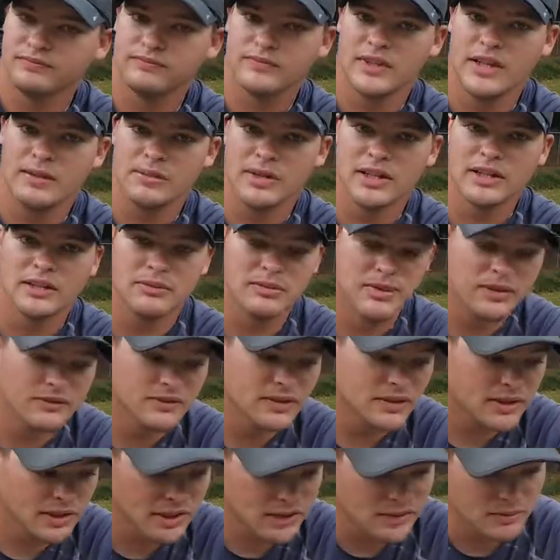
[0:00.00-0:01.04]
They make the
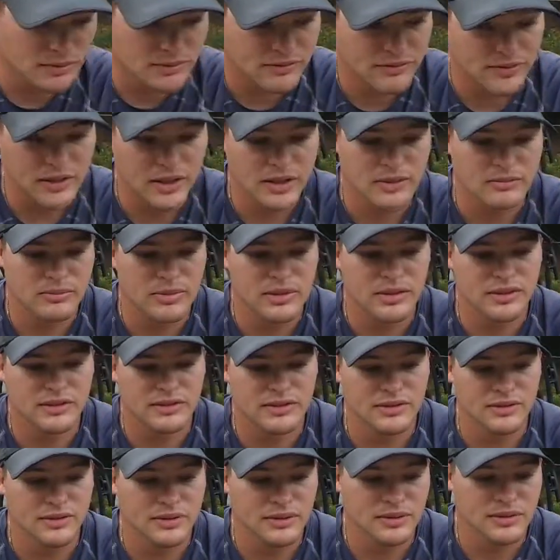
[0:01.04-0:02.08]
BVK with a fighting butt
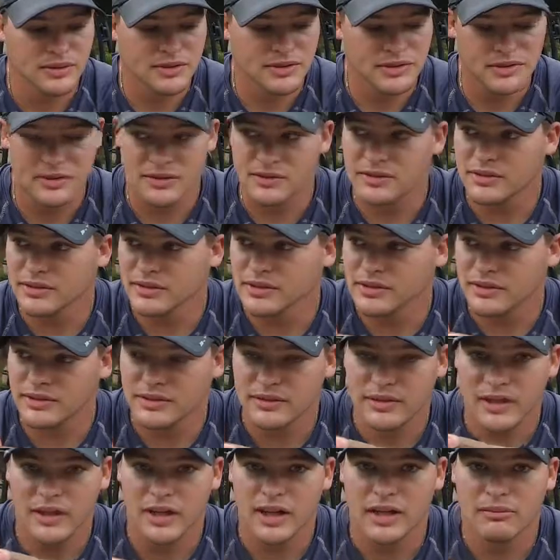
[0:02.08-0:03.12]
too. It's just I
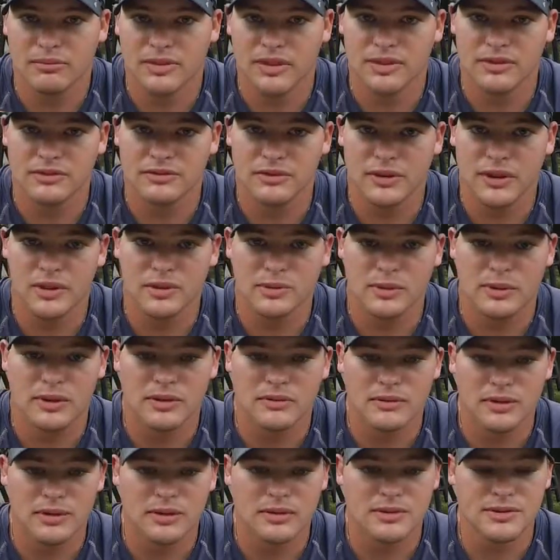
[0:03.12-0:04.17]
happened to get the freshwater
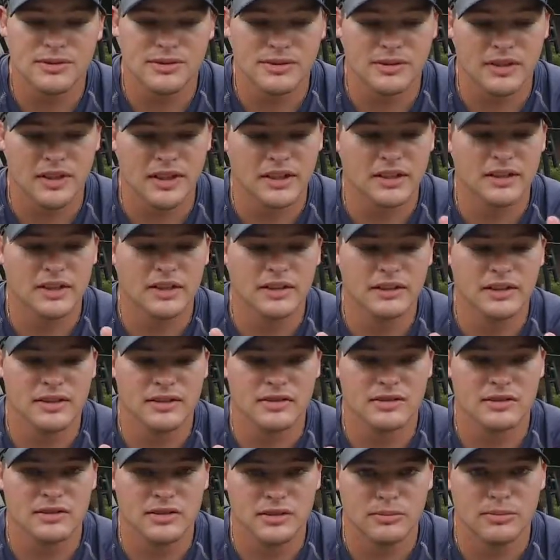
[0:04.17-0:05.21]
version, so I had to add that
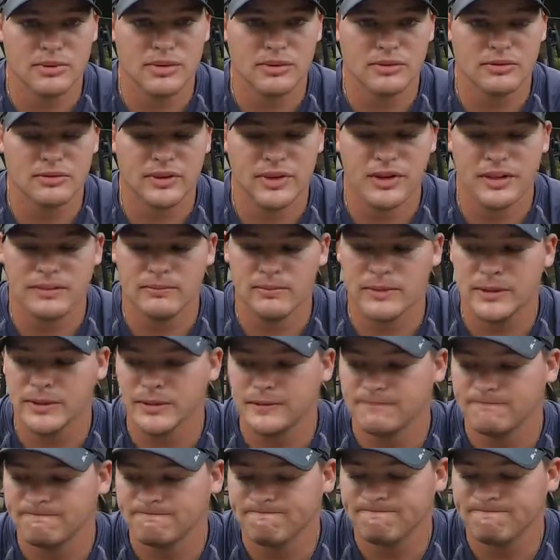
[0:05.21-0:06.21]
slip-on fighting butt.